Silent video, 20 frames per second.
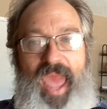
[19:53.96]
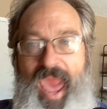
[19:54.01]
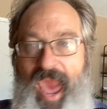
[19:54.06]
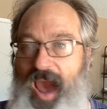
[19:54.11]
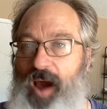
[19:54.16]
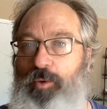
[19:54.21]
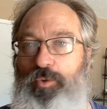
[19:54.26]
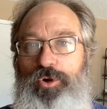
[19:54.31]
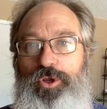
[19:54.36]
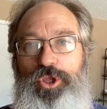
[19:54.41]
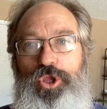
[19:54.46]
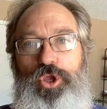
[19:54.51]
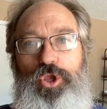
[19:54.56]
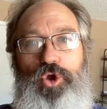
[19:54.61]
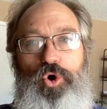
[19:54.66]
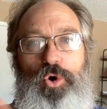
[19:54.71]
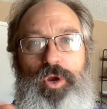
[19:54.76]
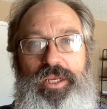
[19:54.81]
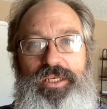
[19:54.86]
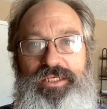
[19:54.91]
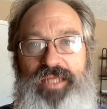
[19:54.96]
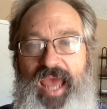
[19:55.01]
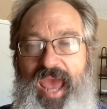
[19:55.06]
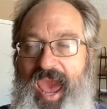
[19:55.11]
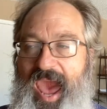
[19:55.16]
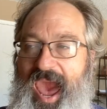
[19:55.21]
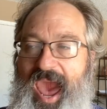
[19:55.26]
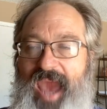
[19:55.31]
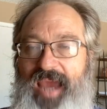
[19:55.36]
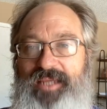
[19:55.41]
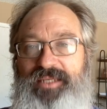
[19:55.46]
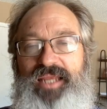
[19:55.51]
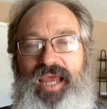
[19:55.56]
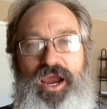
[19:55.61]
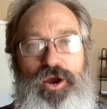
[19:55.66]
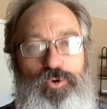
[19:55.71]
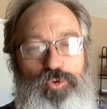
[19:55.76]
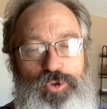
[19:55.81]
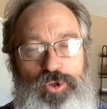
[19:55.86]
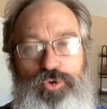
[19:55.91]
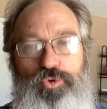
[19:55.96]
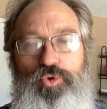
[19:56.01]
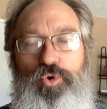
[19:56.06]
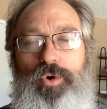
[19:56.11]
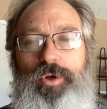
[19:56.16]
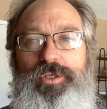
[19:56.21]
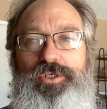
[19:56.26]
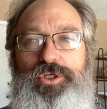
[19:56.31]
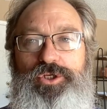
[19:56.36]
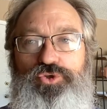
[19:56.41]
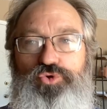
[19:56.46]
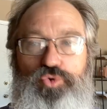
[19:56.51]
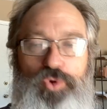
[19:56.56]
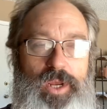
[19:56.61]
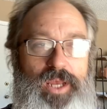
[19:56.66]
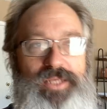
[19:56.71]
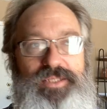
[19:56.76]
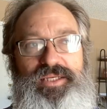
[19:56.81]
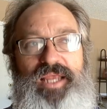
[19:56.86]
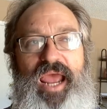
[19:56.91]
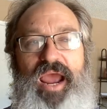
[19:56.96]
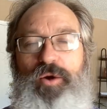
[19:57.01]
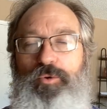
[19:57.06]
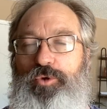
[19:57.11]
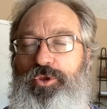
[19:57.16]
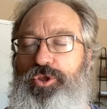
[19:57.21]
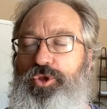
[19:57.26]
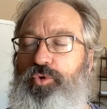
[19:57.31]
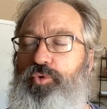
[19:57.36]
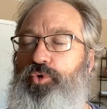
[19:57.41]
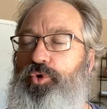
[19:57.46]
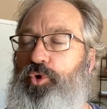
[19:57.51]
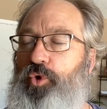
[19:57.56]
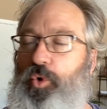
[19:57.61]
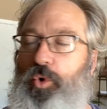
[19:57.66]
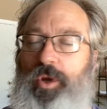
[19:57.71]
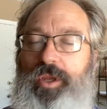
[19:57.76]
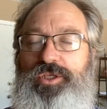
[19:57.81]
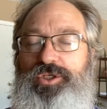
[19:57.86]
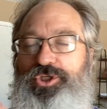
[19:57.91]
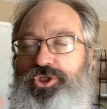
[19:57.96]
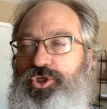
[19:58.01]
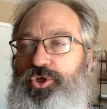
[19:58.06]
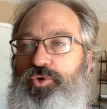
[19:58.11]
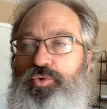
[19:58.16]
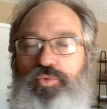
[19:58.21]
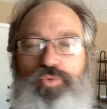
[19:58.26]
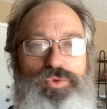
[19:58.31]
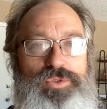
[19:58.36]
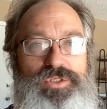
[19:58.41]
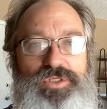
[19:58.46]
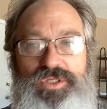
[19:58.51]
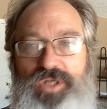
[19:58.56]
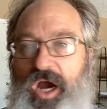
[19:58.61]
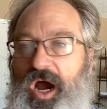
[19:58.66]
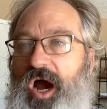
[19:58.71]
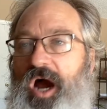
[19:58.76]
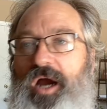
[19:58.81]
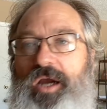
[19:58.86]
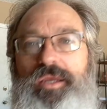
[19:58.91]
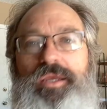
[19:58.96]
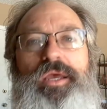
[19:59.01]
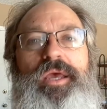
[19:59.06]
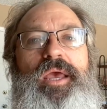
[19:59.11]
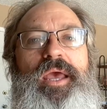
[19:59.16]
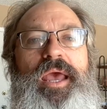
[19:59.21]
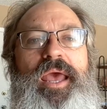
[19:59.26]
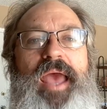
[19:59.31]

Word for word: How are you going to act? How are you going to dress? How are you going to talk?